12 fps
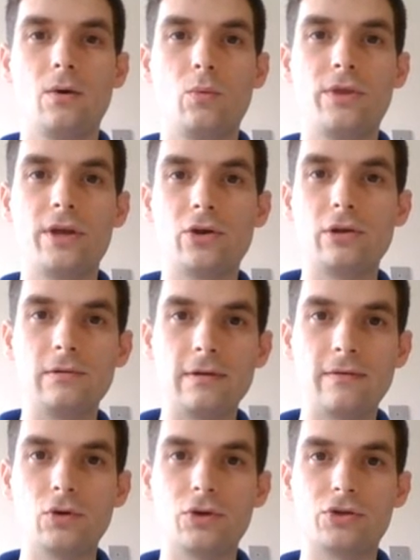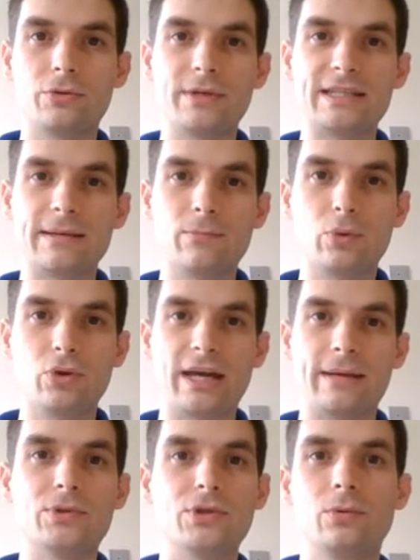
We're then going to have a look at some example games,